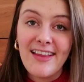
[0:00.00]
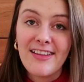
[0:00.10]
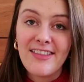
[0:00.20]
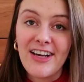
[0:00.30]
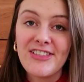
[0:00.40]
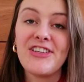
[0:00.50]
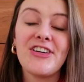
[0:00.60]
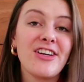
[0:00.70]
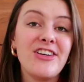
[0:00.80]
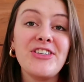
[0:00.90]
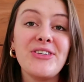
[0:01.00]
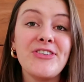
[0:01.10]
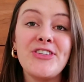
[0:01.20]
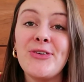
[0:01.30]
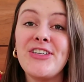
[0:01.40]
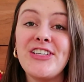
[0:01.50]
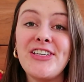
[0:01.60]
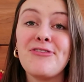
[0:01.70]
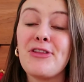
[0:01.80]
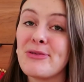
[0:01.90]
and the things that you're gonna do to
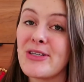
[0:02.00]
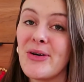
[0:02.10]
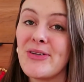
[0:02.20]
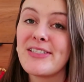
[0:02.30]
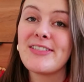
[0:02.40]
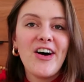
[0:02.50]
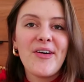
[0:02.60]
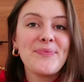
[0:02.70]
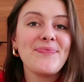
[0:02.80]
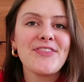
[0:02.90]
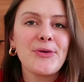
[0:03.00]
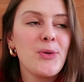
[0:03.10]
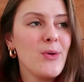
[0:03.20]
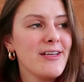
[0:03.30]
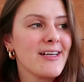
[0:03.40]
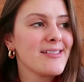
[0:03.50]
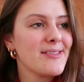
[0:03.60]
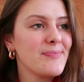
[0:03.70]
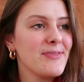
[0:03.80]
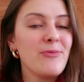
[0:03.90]
achieve those goals. So,
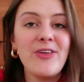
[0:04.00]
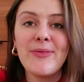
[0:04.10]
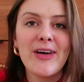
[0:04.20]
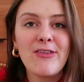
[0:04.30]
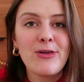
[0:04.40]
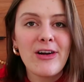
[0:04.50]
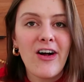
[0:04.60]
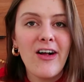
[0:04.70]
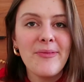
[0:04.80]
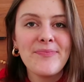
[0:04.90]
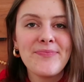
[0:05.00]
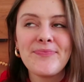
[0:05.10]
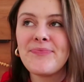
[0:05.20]
coolness. Did we cover it all?